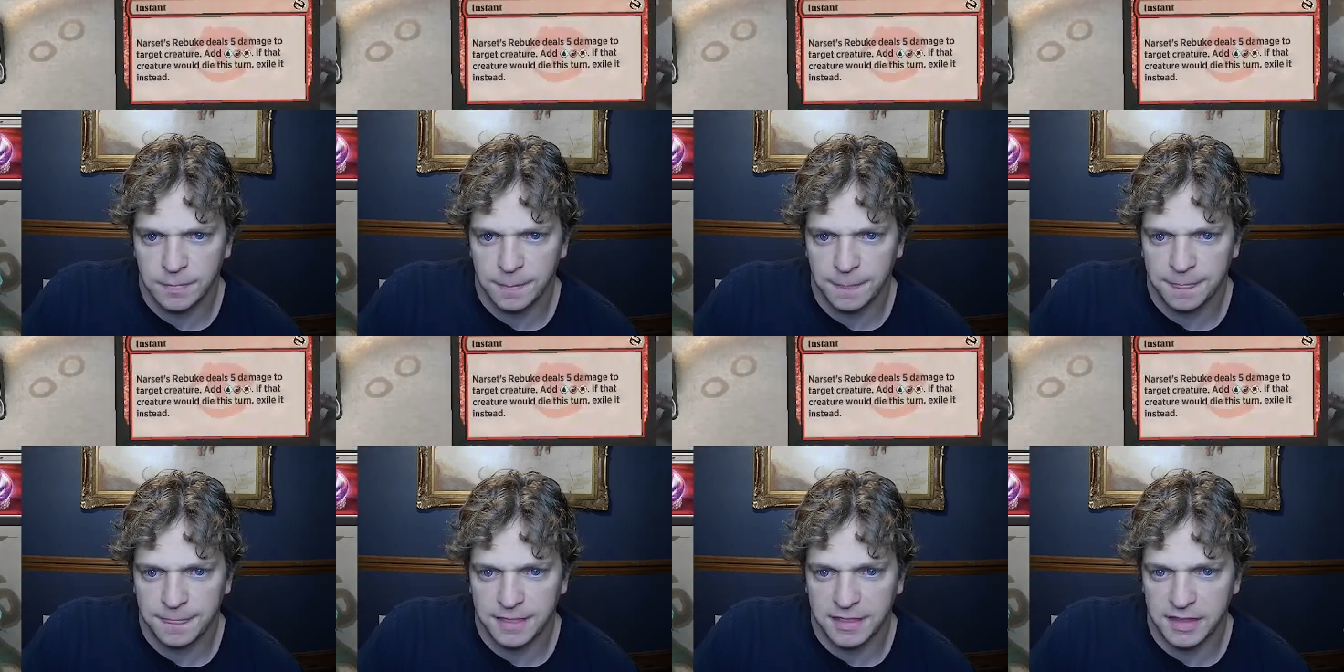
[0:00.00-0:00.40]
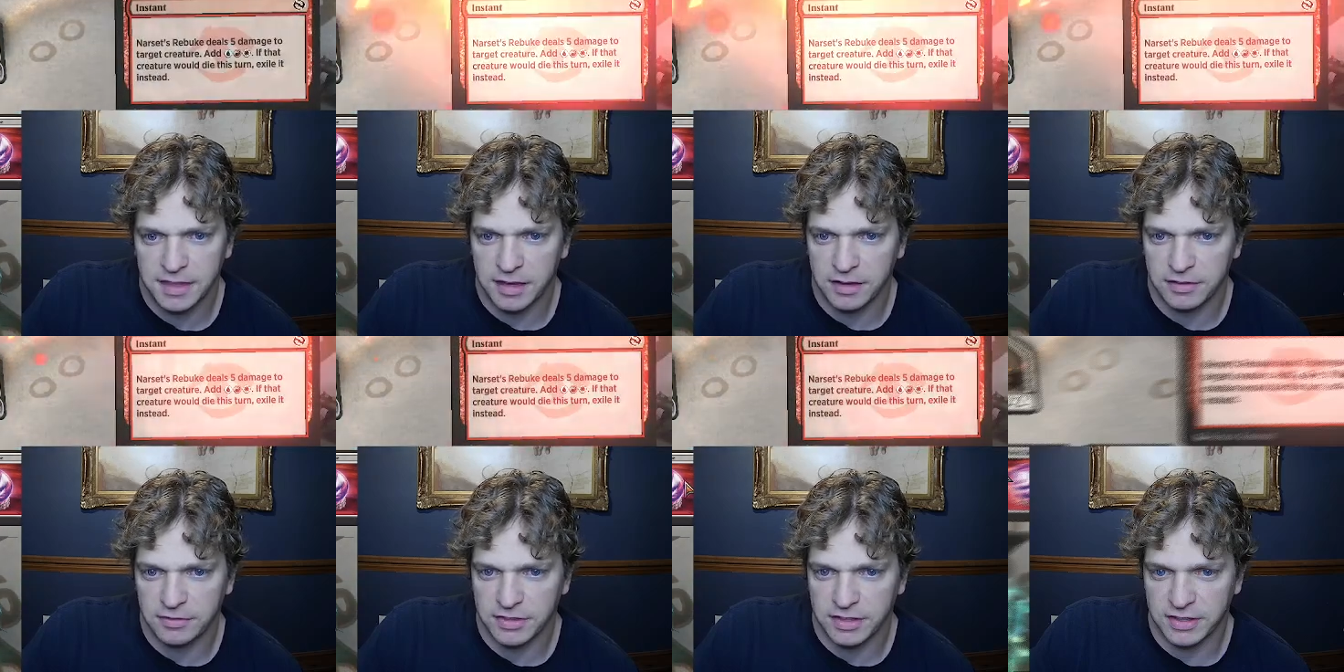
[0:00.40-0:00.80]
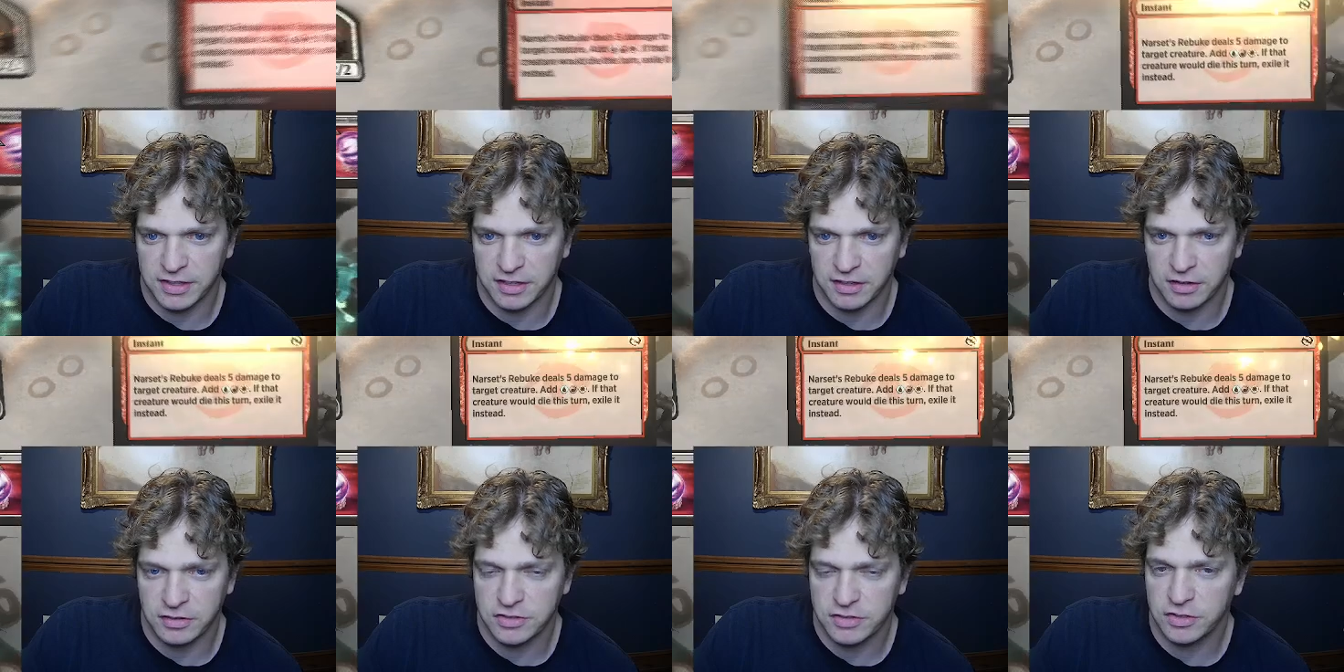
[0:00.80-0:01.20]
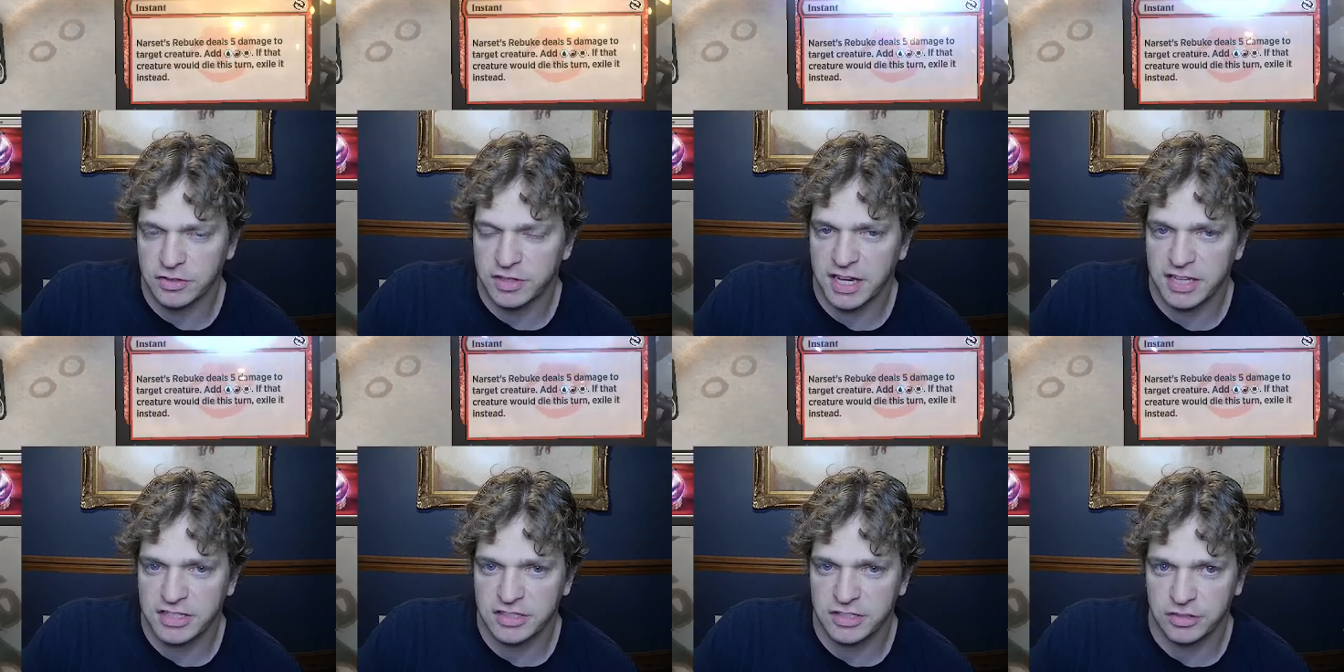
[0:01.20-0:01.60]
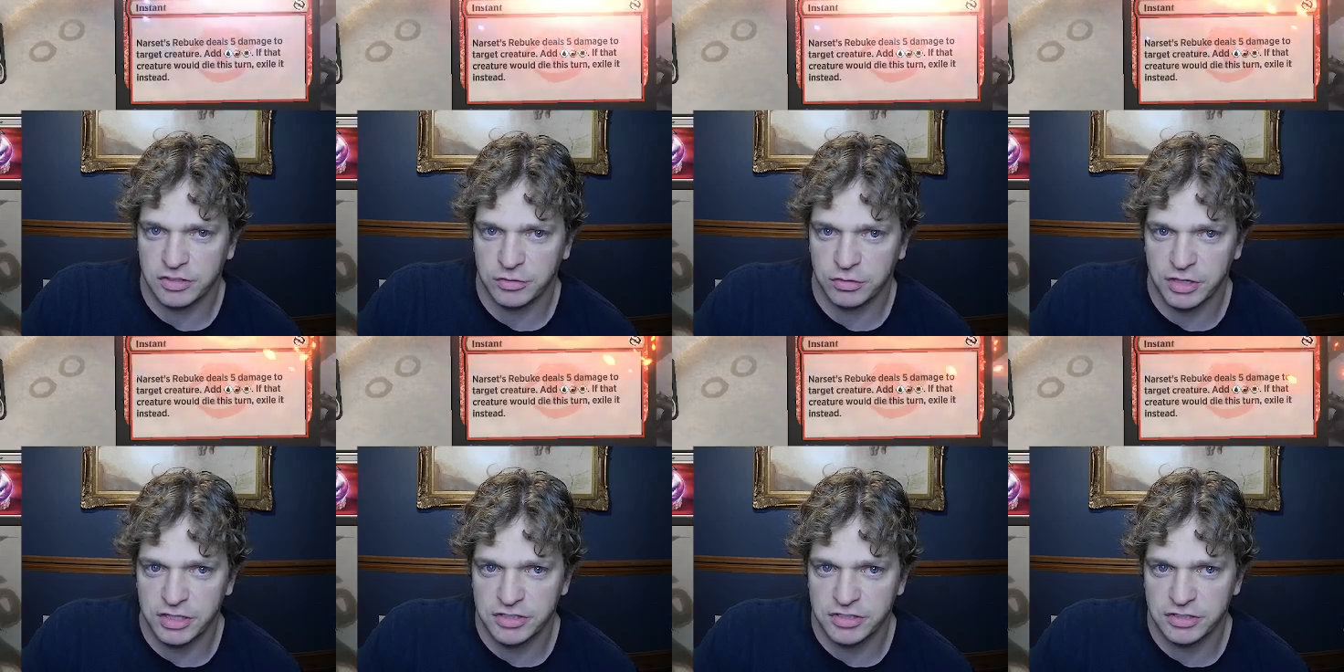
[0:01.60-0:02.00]
Now, if they can also cast a
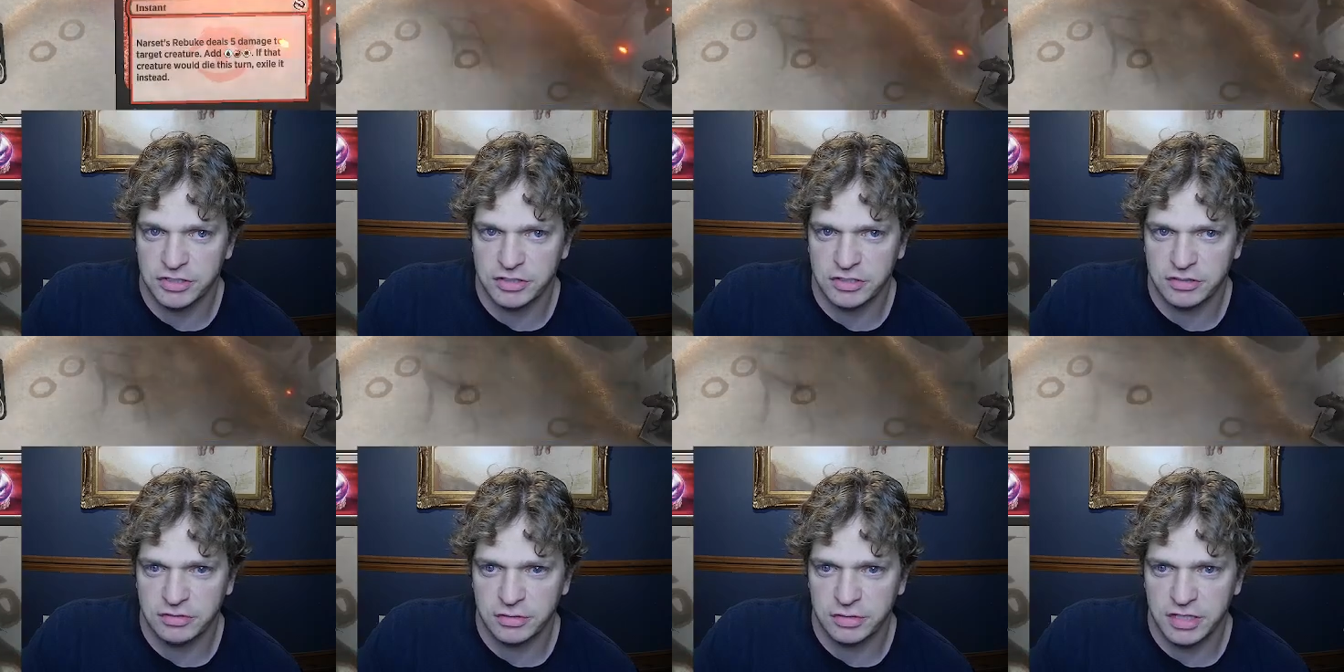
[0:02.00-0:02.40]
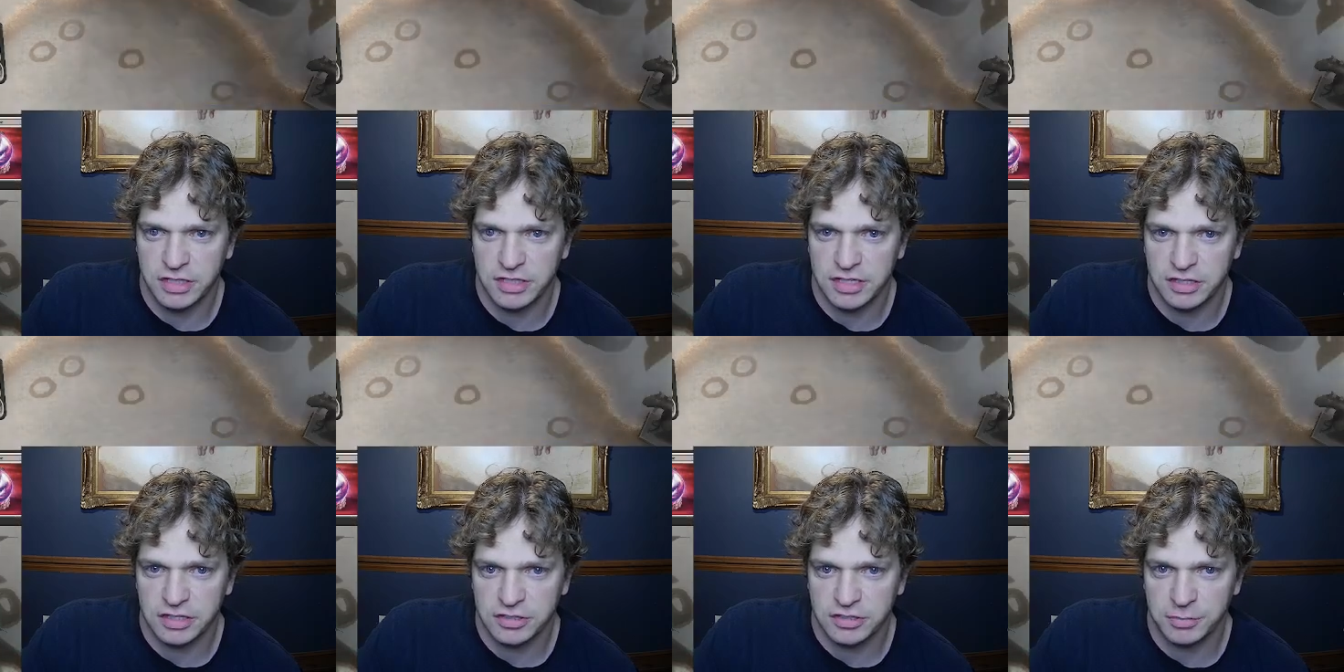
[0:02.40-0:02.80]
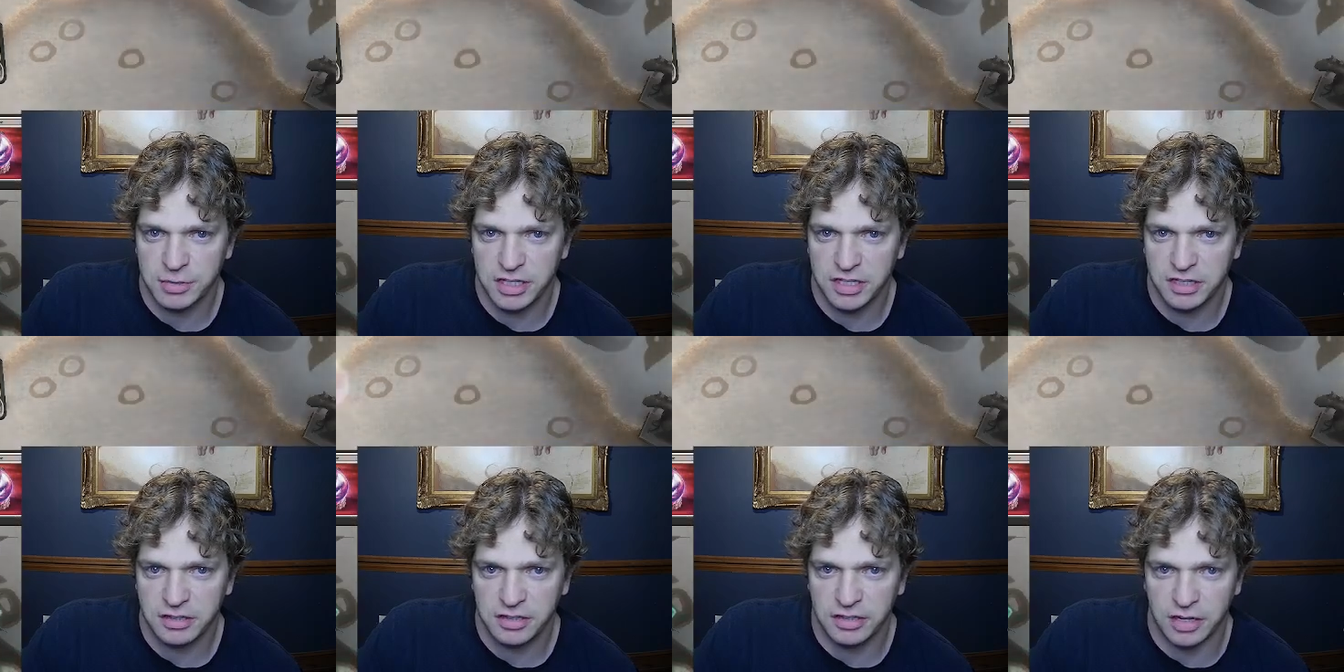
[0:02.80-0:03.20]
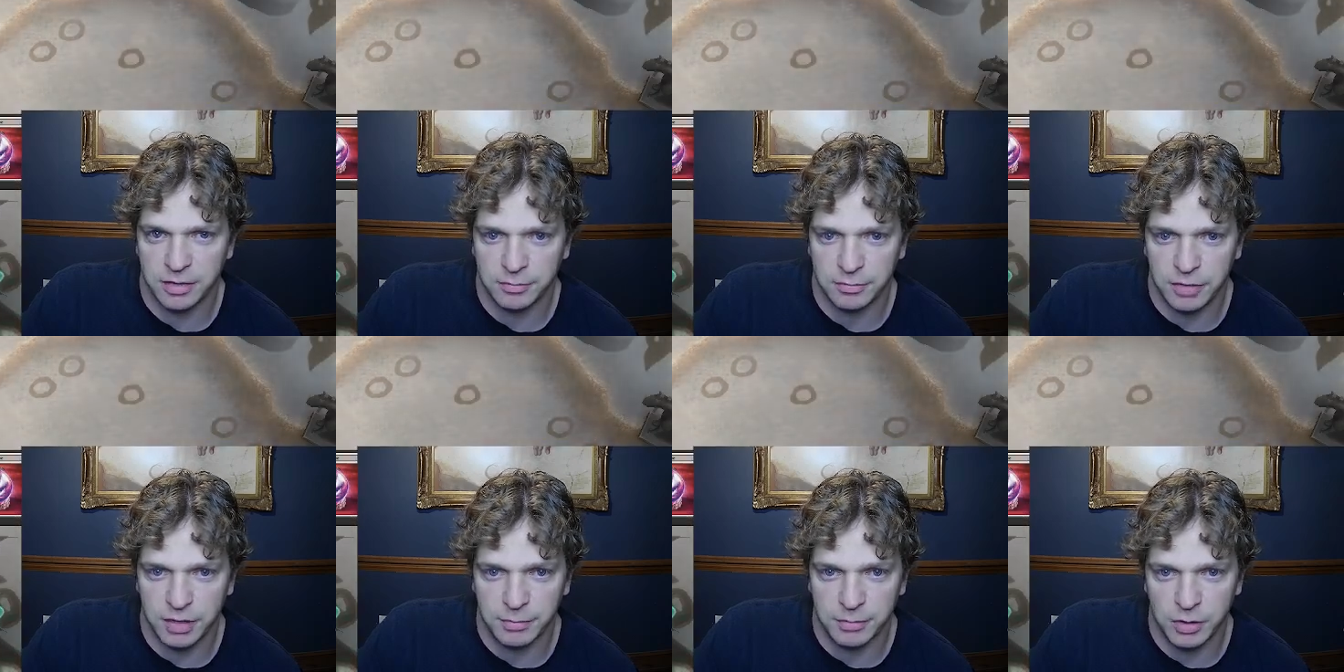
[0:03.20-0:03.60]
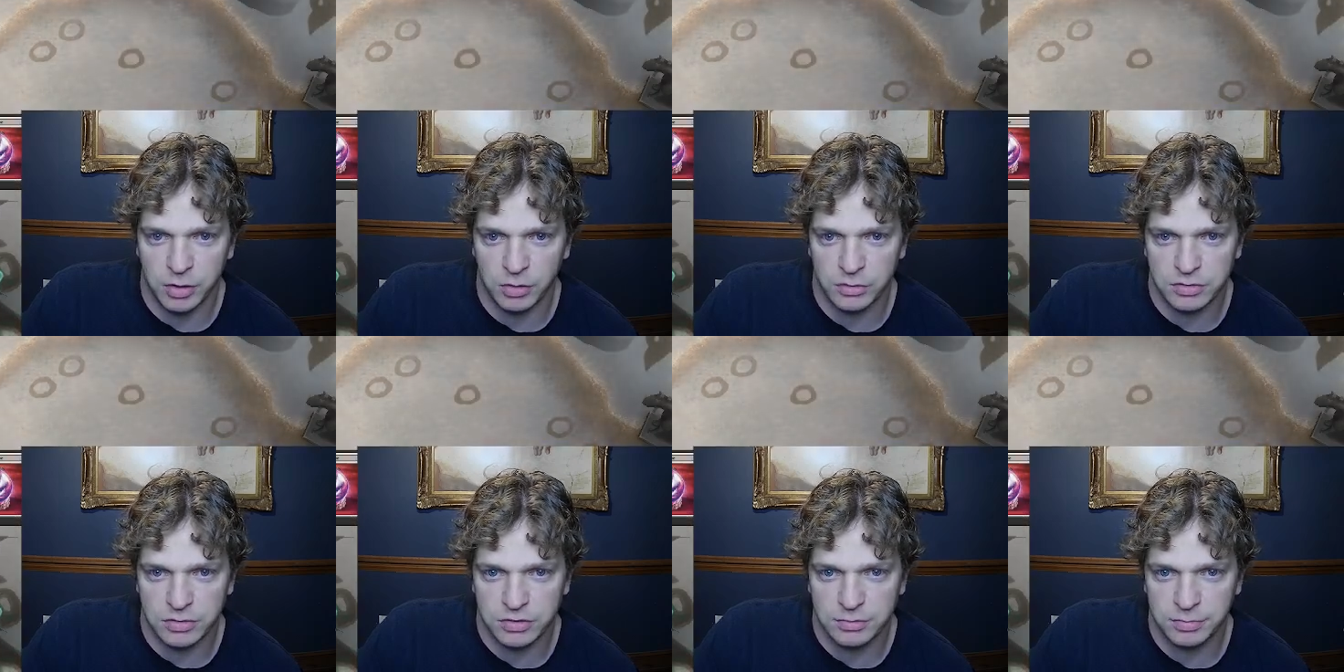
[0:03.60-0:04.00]
creature with this extra mana, then I'm
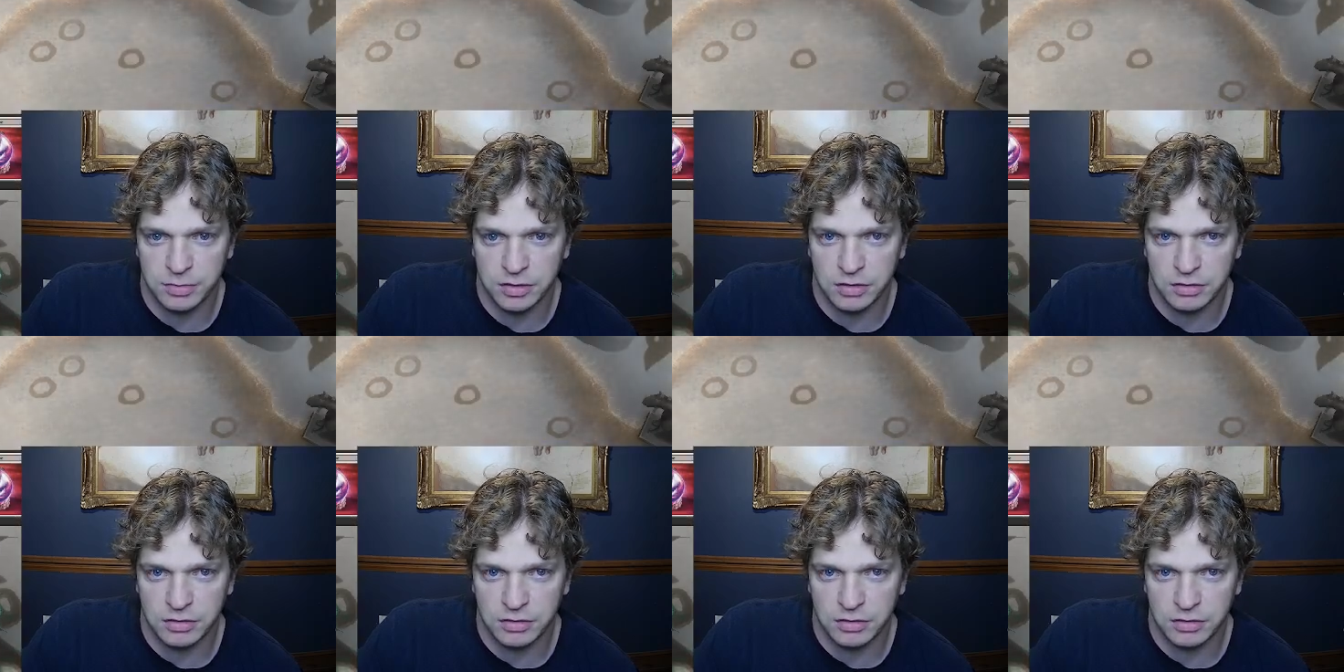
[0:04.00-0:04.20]
hosed, but